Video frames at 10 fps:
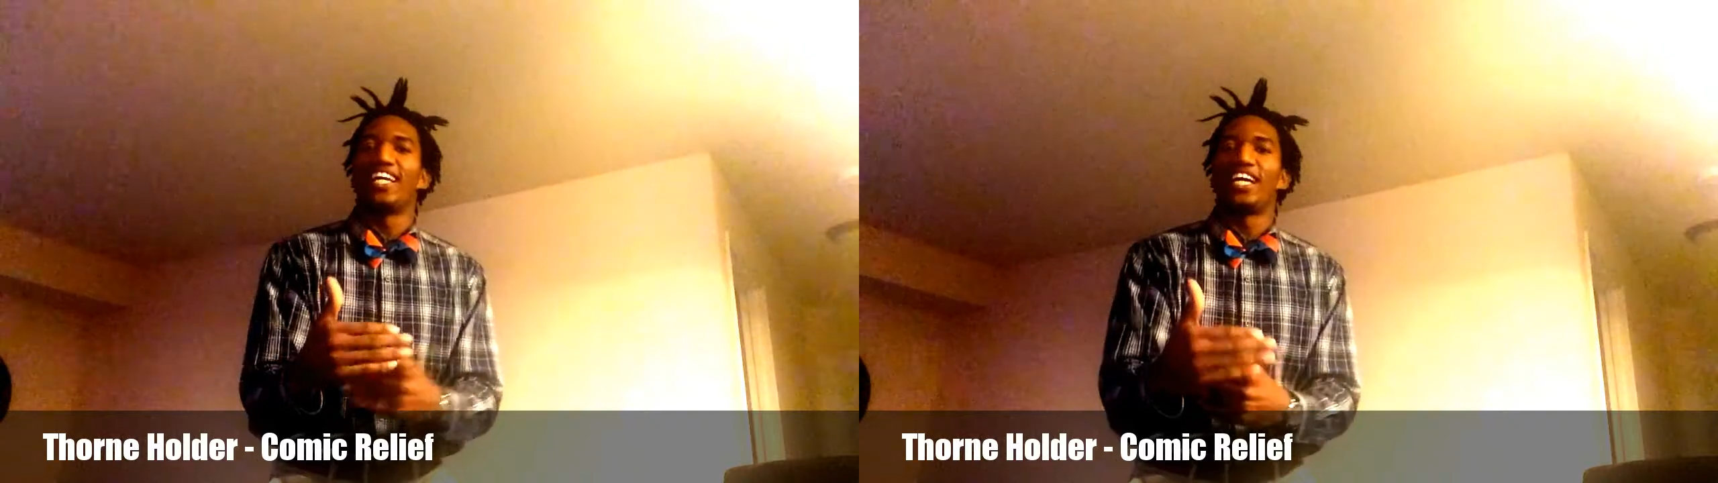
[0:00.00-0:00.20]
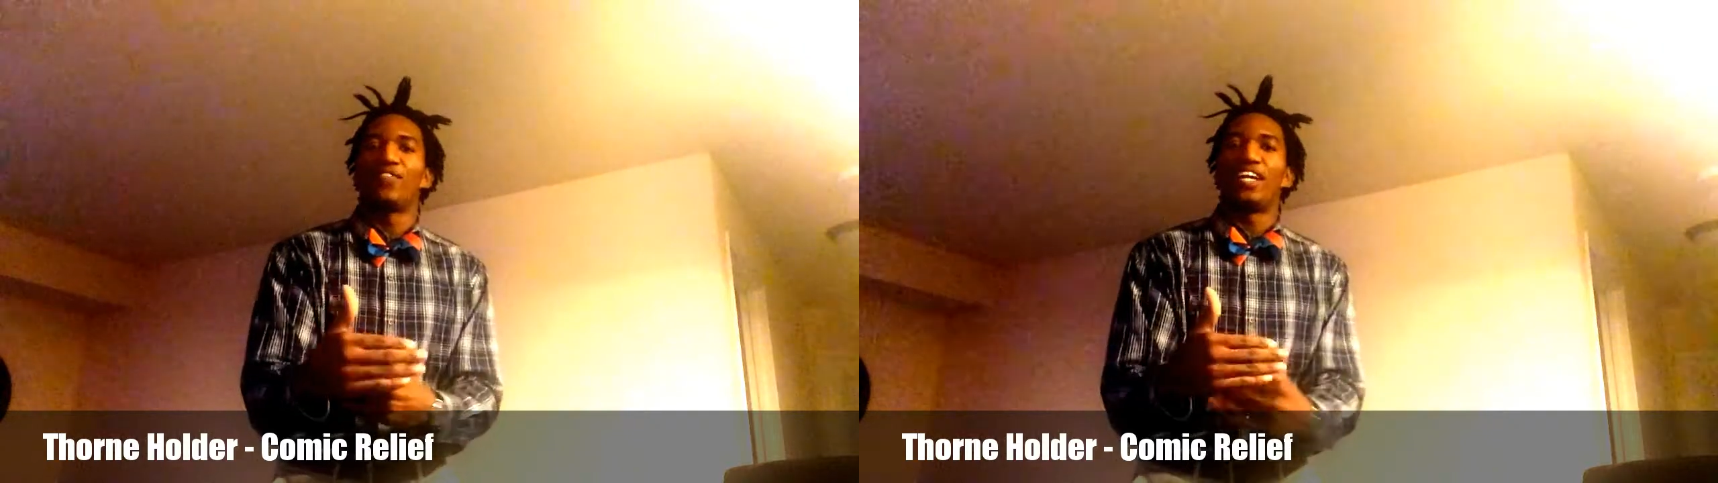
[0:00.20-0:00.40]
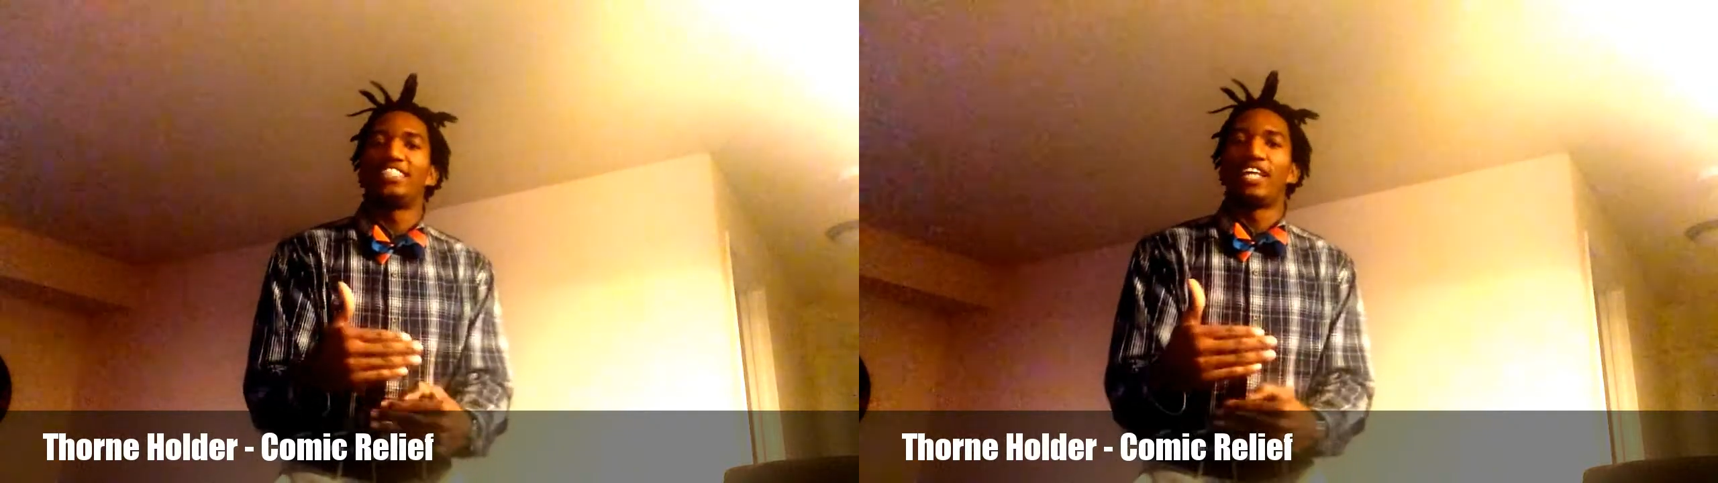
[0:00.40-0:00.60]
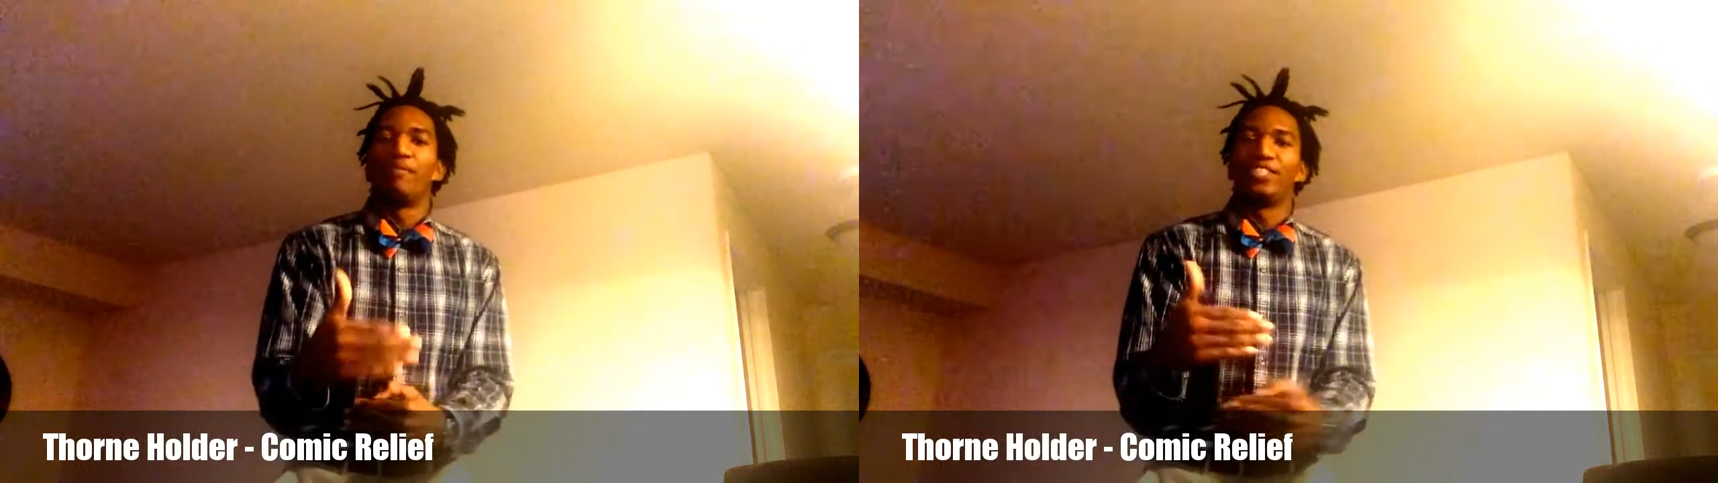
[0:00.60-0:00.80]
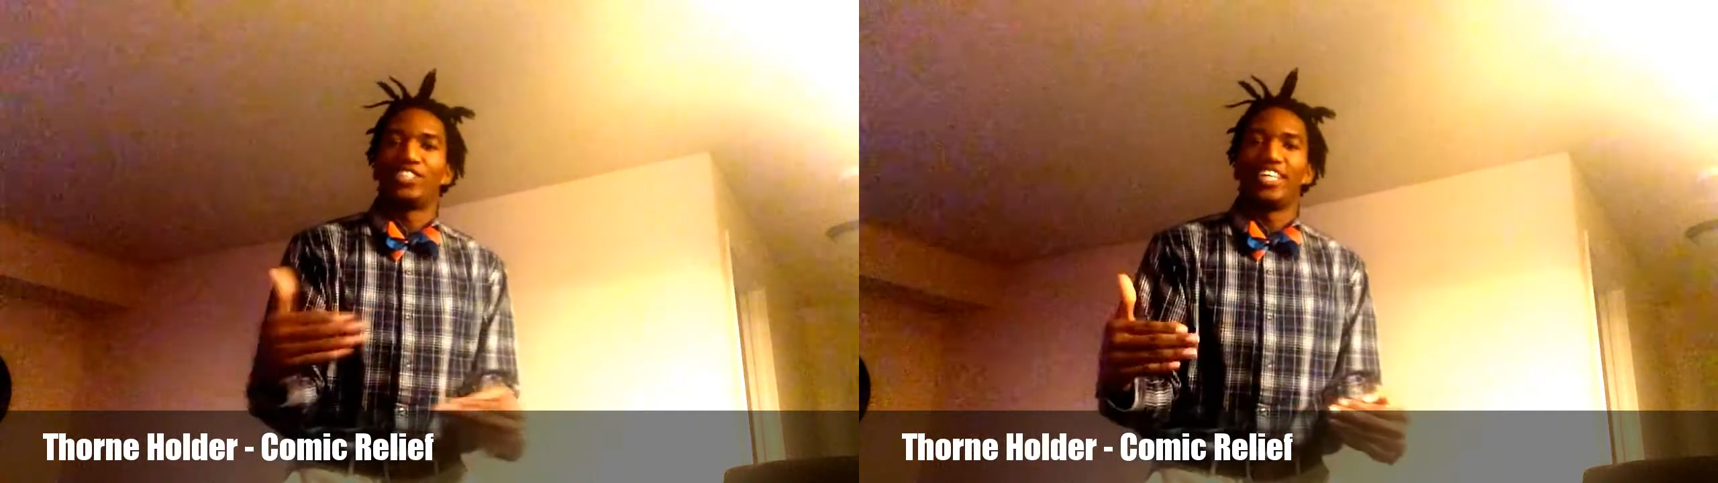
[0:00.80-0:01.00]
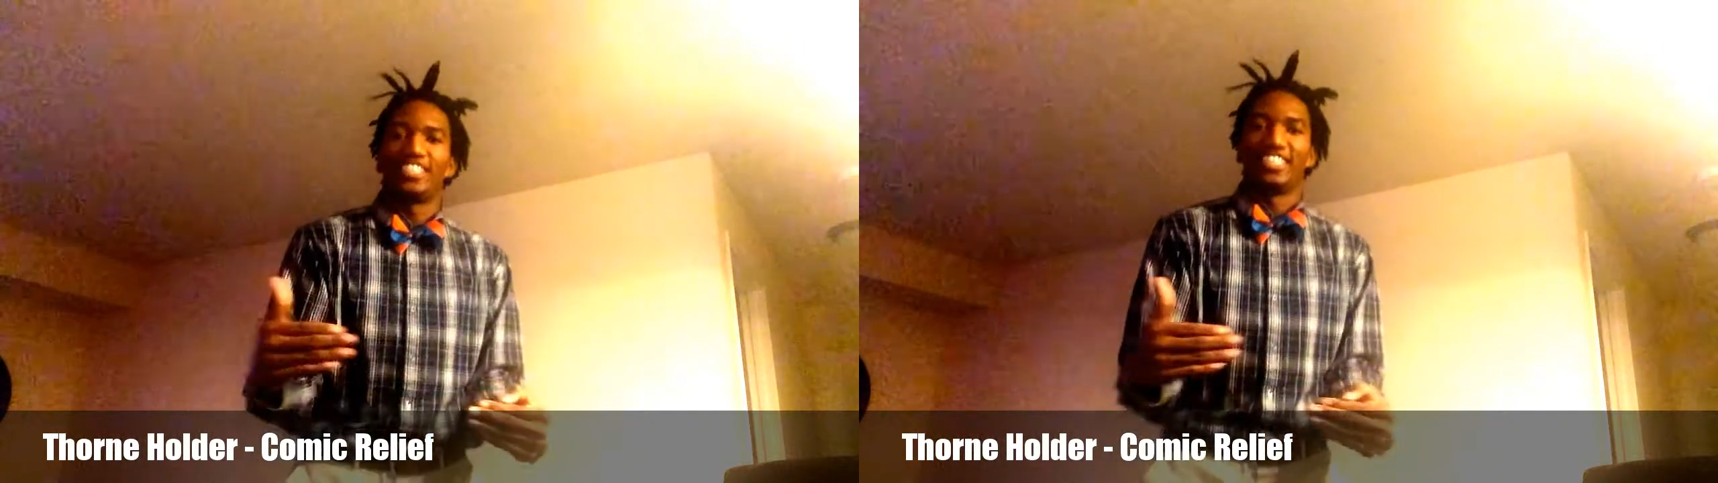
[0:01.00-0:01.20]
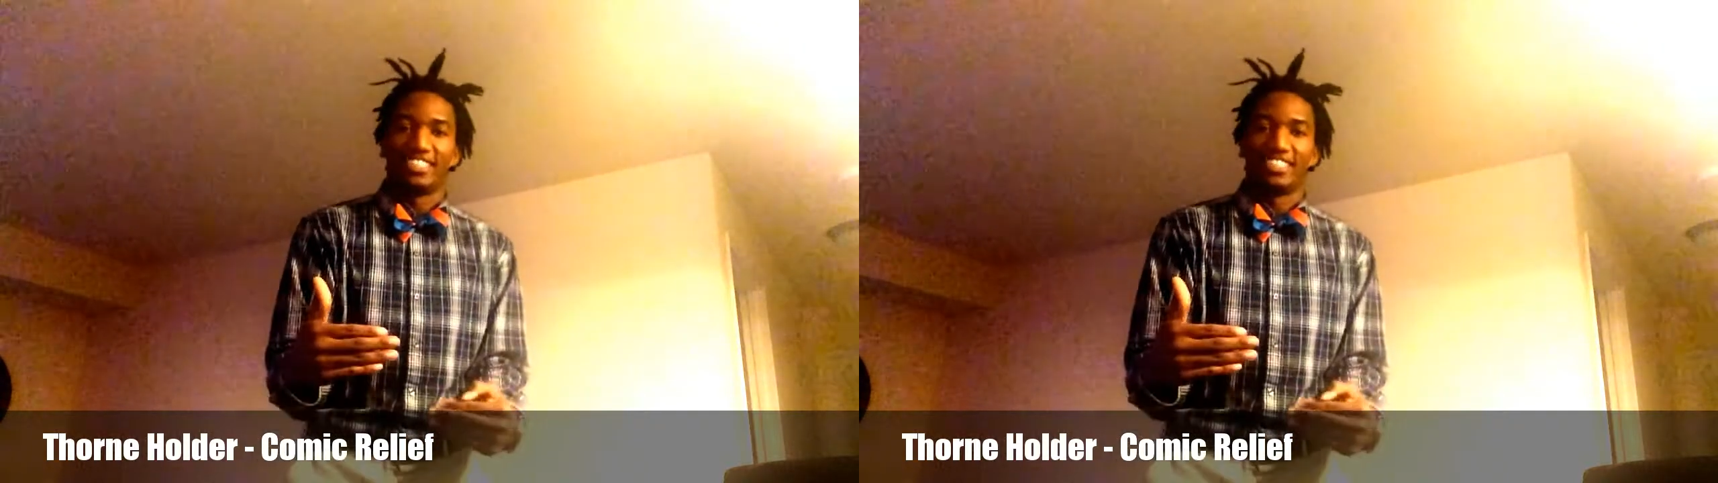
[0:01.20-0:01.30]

are not really demonstrating